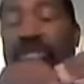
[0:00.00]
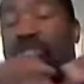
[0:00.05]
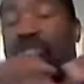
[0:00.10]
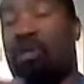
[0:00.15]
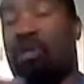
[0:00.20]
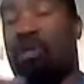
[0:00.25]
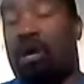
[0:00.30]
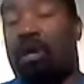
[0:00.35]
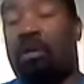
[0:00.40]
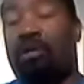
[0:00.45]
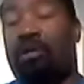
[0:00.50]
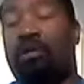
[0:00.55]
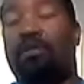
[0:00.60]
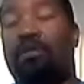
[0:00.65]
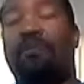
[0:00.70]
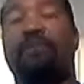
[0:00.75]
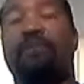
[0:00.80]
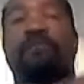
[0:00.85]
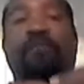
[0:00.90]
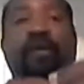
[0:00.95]
the
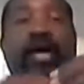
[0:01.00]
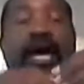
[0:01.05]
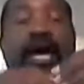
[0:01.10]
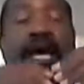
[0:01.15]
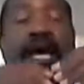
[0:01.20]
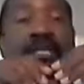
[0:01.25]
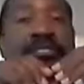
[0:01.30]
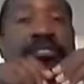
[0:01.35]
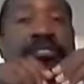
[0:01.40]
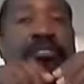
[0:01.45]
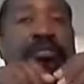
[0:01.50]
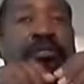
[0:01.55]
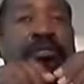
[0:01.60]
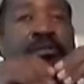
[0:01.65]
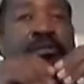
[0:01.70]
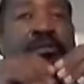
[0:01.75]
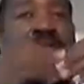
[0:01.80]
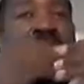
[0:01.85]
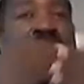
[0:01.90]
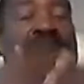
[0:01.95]
song as
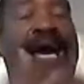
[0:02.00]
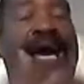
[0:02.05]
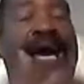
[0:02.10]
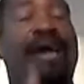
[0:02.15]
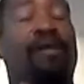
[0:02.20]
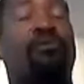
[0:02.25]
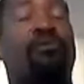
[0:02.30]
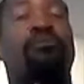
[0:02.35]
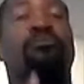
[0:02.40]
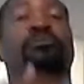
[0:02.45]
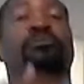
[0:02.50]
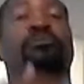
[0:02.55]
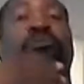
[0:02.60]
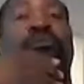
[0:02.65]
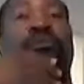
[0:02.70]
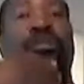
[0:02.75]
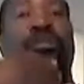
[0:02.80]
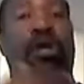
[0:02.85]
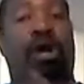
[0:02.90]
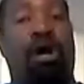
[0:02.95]
the title,
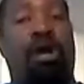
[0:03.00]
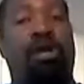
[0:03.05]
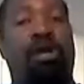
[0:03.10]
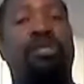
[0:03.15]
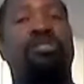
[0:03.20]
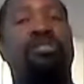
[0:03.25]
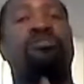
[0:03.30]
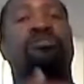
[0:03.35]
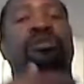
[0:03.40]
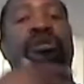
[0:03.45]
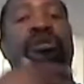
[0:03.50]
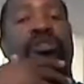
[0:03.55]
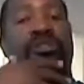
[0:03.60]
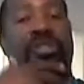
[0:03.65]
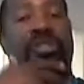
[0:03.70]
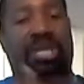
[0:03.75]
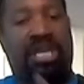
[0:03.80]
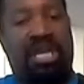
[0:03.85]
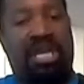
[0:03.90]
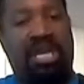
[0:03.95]
the artist,
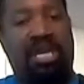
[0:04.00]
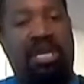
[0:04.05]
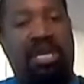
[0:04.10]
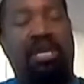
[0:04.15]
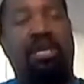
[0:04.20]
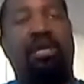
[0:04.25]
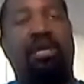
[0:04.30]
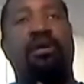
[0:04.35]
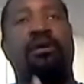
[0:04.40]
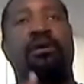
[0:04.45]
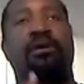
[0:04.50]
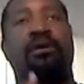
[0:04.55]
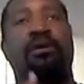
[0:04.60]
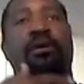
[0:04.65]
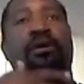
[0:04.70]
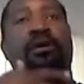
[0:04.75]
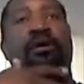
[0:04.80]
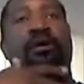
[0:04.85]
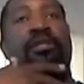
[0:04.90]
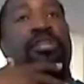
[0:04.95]
the key,
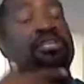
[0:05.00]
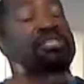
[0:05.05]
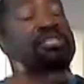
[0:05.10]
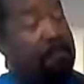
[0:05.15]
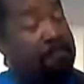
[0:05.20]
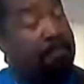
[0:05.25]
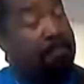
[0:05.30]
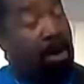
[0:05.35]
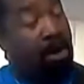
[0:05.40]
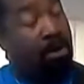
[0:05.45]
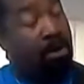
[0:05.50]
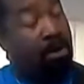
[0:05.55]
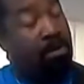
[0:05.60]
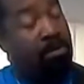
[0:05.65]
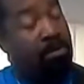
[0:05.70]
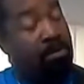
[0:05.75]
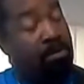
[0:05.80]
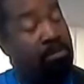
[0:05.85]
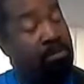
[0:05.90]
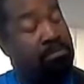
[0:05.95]
the
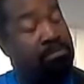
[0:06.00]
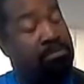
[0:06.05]
tempo.